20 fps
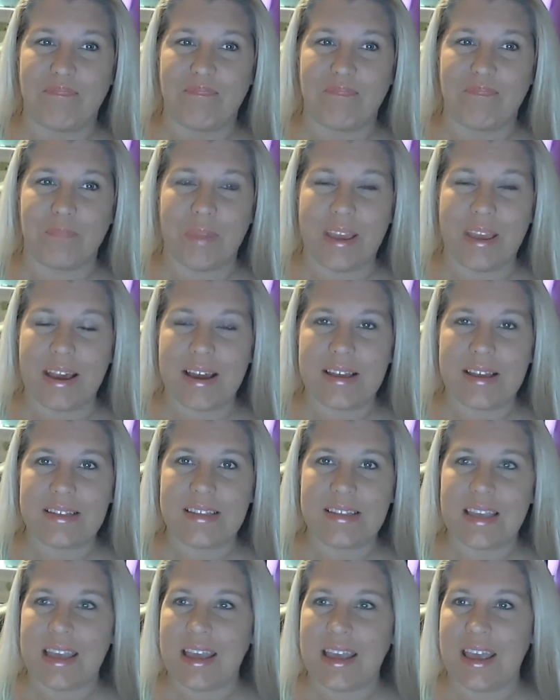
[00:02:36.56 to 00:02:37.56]

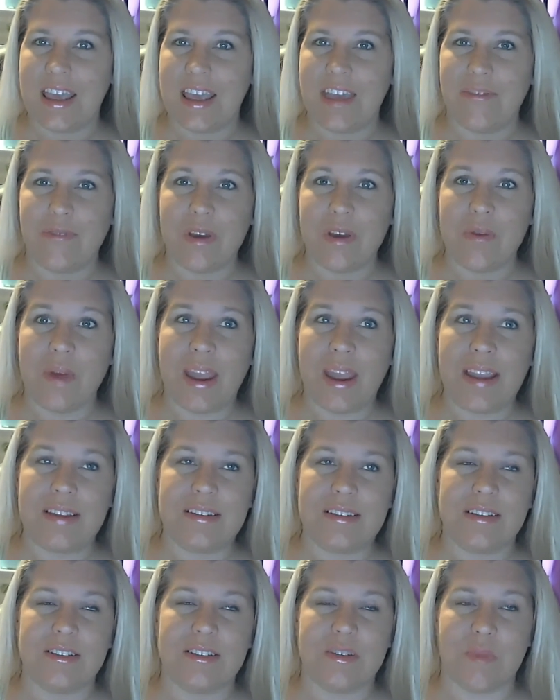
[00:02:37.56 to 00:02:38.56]
Because if we wait
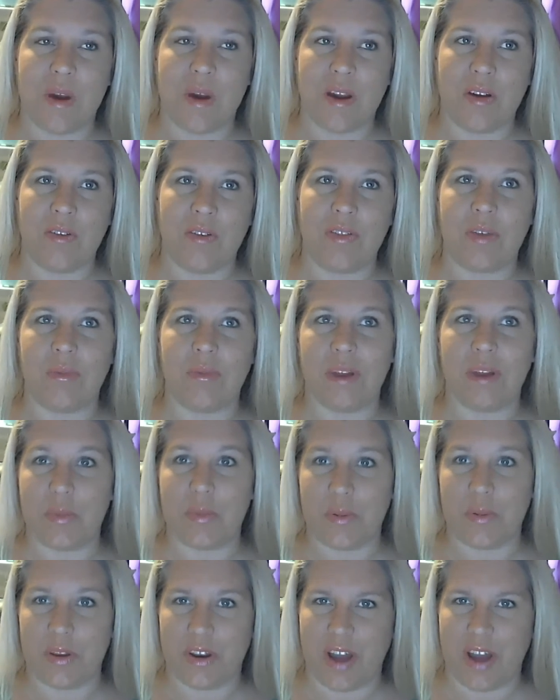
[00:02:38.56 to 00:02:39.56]
until tomorrow, then we're going
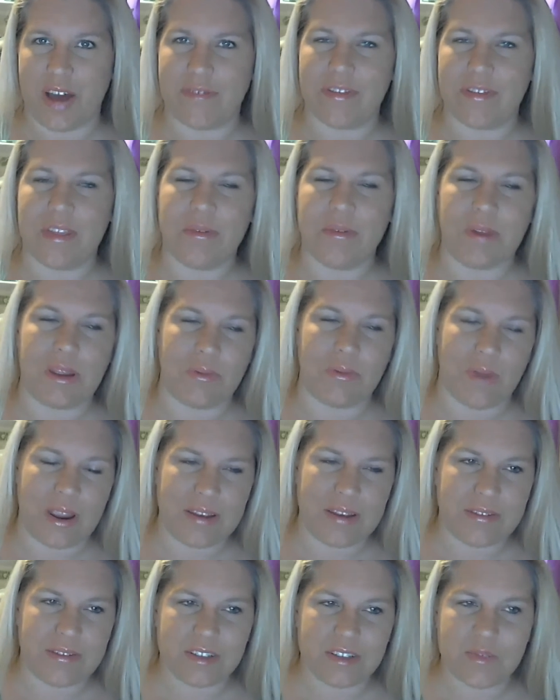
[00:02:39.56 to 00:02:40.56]
to put it off. And then we can wait
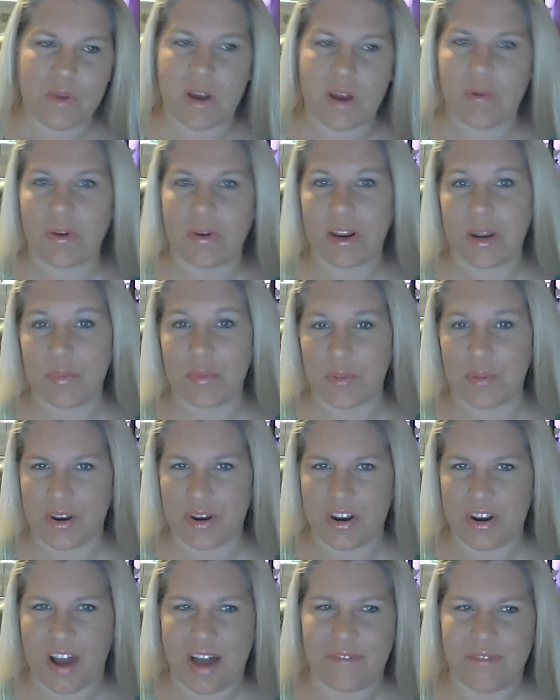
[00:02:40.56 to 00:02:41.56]
until tomorrow, we're going to put
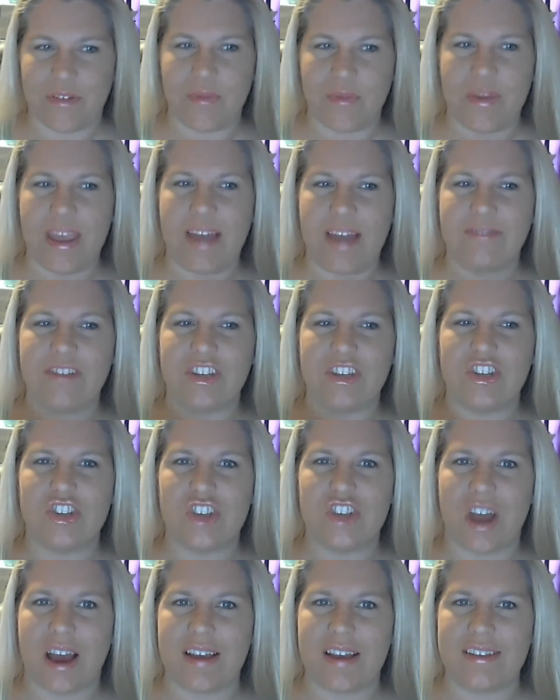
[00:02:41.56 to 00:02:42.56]
it off. And we have to
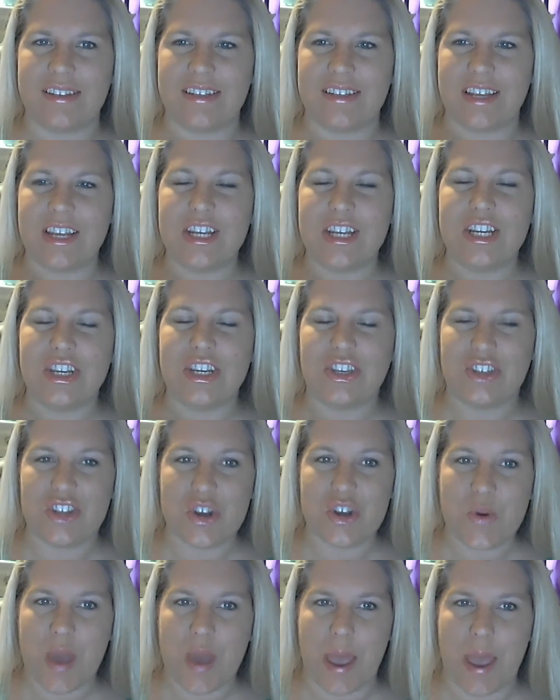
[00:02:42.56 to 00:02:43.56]
just
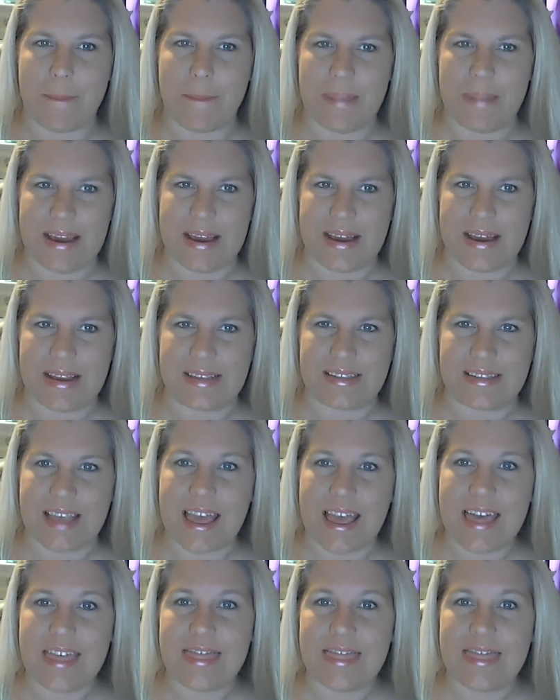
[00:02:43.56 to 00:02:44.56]
do it, because
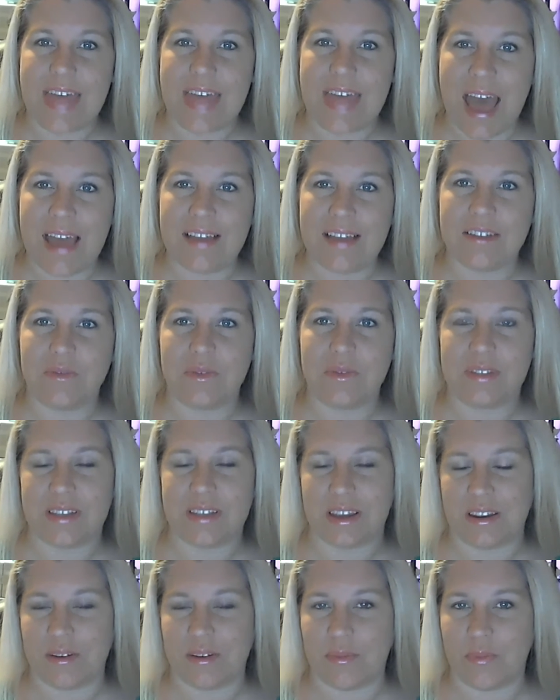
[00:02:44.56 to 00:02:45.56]
that is what's
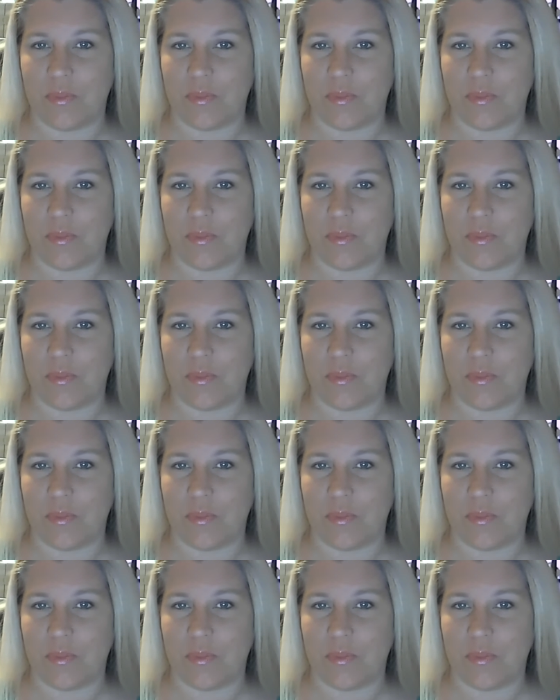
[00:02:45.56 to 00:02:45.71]
going to